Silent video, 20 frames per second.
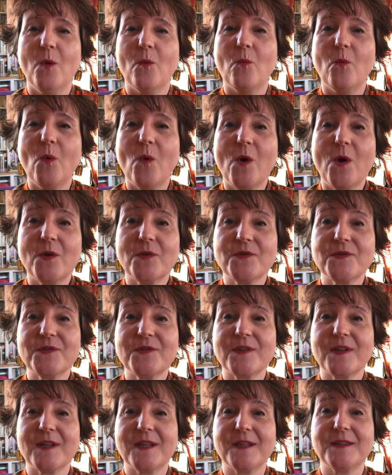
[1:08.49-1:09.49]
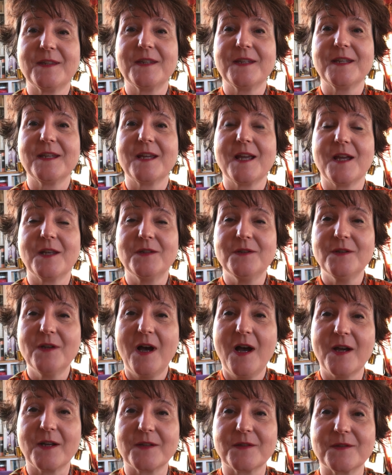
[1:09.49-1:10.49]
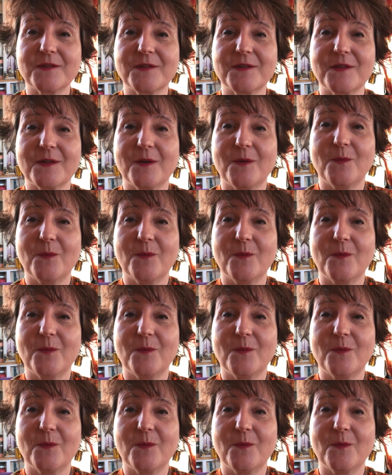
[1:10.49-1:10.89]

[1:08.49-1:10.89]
was the night